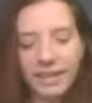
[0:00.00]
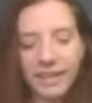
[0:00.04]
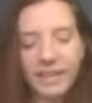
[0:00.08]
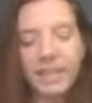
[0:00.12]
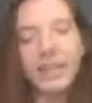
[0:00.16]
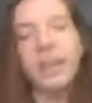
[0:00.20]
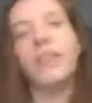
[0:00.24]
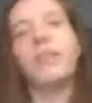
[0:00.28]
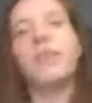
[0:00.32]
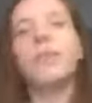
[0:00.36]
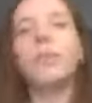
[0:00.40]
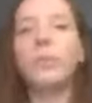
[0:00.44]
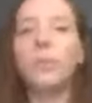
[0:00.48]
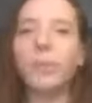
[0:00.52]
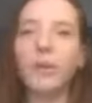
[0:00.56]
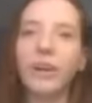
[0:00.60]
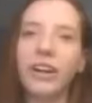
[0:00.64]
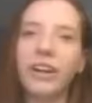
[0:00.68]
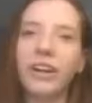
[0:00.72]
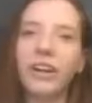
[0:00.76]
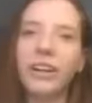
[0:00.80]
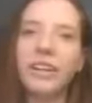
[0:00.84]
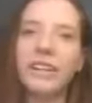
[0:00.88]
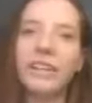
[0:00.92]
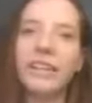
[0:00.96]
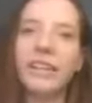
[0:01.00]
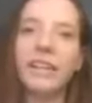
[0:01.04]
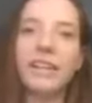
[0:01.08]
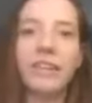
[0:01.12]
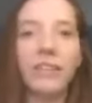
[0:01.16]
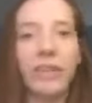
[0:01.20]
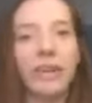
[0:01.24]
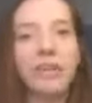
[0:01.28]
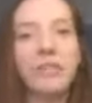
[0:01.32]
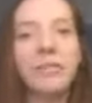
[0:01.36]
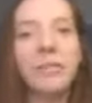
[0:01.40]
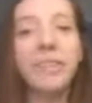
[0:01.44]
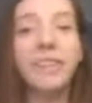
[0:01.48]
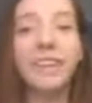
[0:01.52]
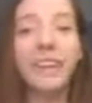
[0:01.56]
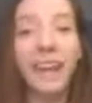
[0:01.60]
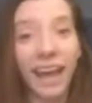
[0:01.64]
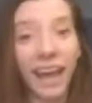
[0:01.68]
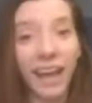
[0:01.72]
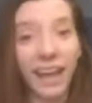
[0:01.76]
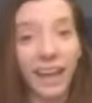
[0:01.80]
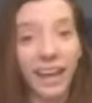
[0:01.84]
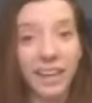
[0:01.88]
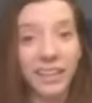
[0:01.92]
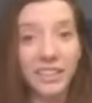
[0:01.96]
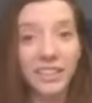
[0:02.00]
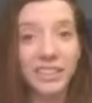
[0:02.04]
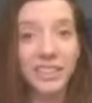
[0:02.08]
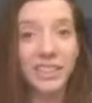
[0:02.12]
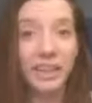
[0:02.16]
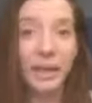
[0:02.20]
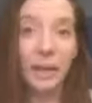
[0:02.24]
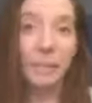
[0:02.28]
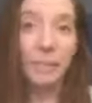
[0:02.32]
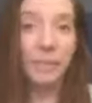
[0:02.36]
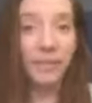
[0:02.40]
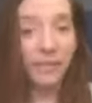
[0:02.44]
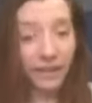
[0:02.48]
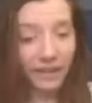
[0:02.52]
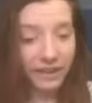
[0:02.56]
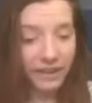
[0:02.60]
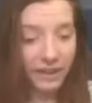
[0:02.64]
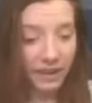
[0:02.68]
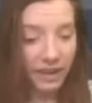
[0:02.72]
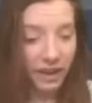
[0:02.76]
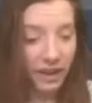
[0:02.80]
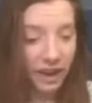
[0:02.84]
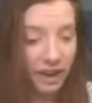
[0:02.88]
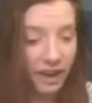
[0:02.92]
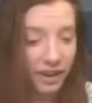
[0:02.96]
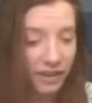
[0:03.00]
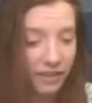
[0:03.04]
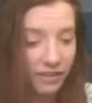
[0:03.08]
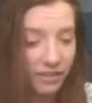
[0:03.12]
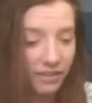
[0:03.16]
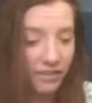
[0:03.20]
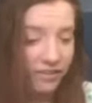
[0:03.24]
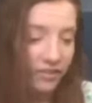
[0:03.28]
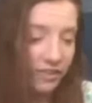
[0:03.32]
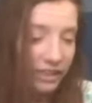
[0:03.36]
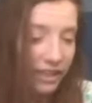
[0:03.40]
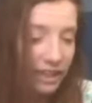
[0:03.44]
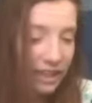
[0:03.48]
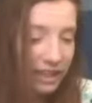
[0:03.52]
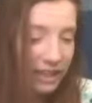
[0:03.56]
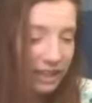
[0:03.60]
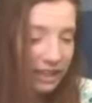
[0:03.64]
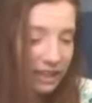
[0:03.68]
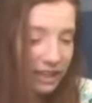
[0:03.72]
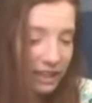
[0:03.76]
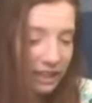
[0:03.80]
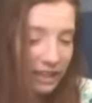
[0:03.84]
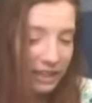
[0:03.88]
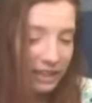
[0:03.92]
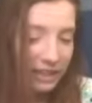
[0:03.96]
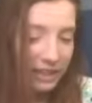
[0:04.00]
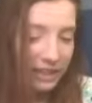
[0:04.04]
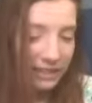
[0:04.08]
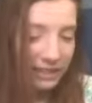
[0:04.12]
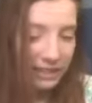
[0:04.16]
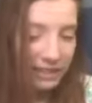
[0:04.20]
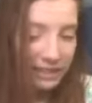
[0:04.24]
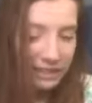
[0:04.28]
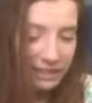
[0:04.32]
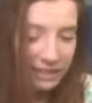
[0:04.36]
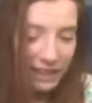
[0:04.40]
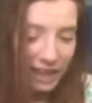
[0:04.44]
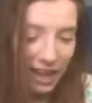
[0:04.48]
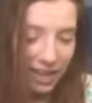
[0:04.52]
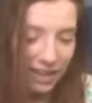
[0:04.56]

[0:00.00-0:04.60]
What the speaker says: Another word that starts with an H that I'm thinking of is,